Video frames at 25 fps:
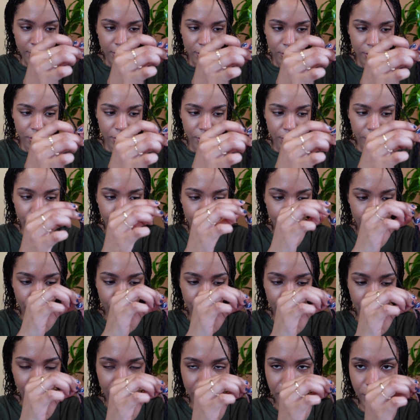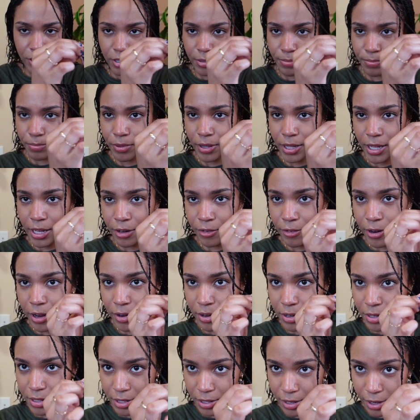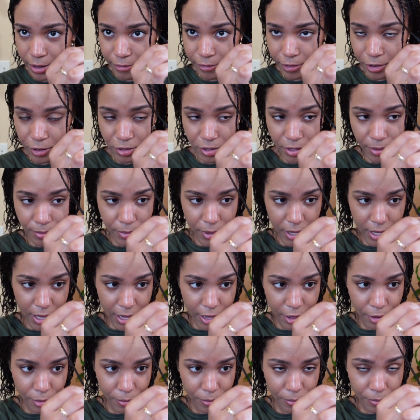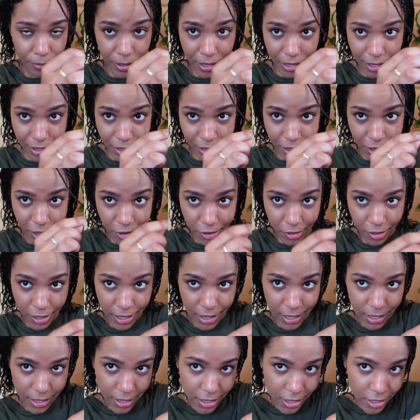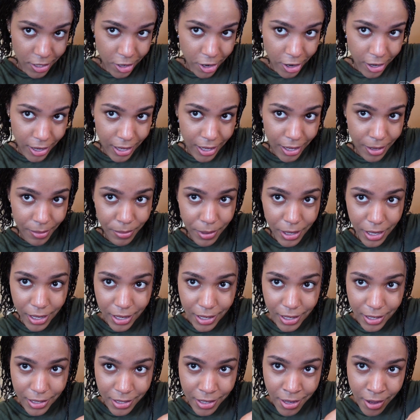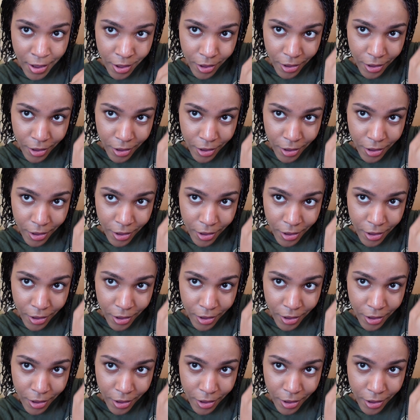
So I just played around until I figured something out, but clearly this is not it because,